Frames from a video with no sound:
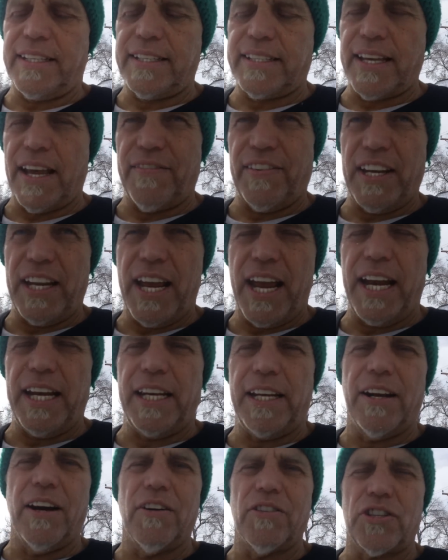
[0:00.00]
70
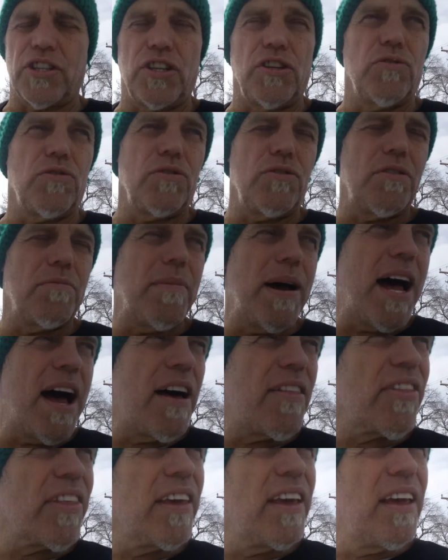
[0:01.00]
$80, you do the
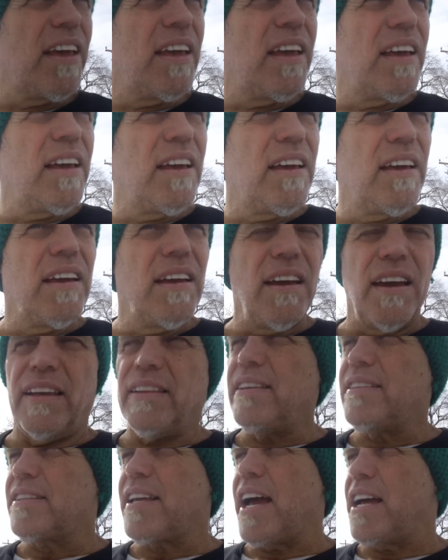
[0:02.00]
math. And
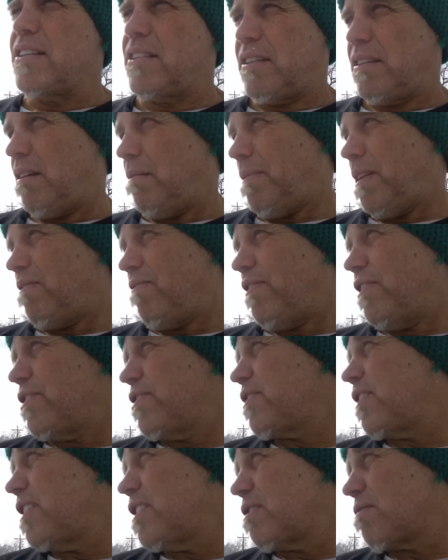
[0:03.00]
these guys, I mean,
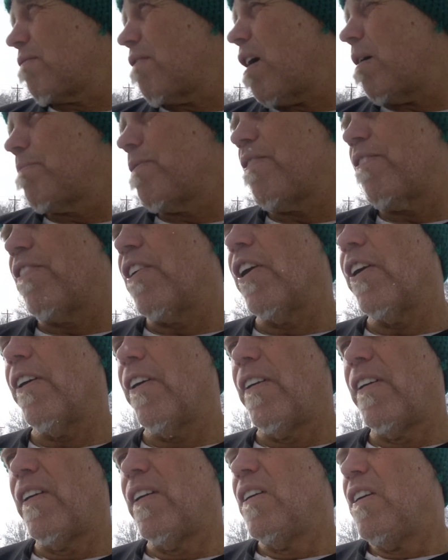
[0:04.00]
first they just robbed the fur,
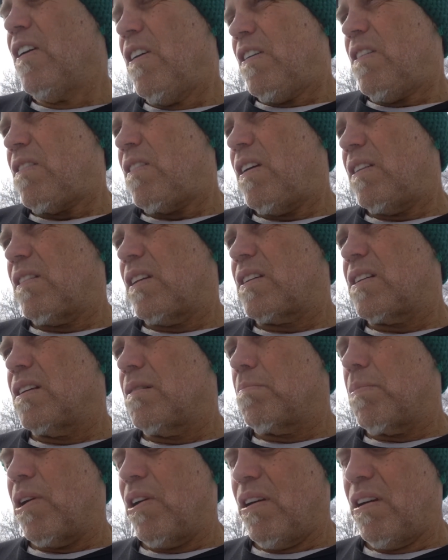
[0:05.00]
then the
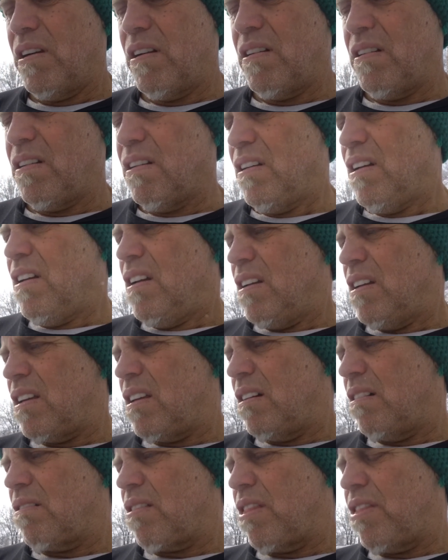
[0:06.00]
timber, you
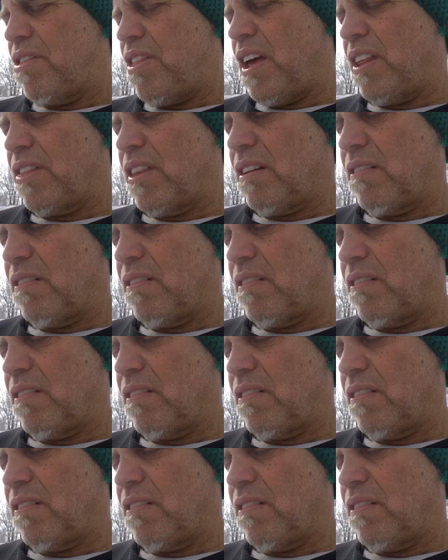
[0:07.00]
know, then the